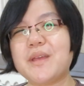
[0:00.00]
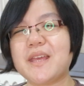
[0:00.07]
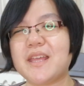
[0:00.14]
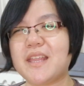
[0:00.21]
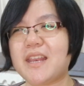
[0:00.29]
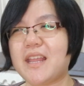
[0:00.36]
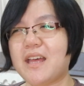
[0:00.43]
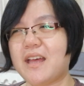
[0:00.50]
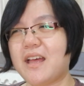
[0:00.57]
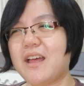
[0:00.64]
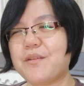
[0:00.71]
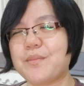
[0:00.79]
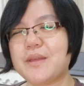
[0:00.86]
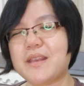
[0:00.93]
and
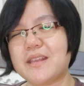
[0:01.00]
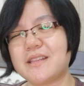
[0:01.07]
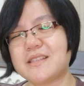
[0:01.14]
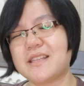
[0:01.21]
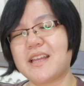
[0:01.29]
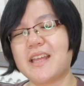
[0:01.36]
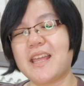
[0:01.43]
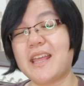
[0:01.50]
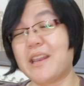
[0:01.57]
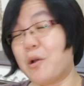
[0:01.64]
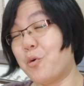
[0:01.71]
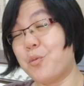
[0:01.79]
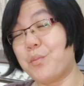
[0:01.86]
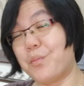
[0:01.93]
I've been at
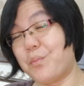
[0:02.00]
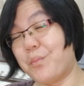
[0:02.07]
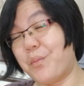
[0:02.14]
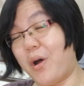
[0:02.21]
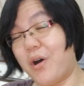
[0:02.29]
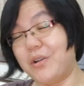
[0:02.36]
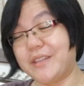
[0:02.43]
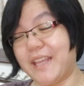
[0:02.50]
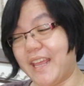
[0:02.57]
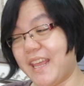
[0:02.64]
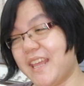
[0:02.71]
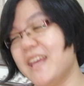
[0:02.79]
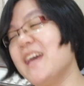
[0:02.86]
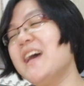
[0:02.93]
home all
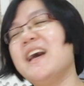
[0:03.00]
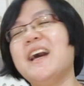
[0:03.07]
day,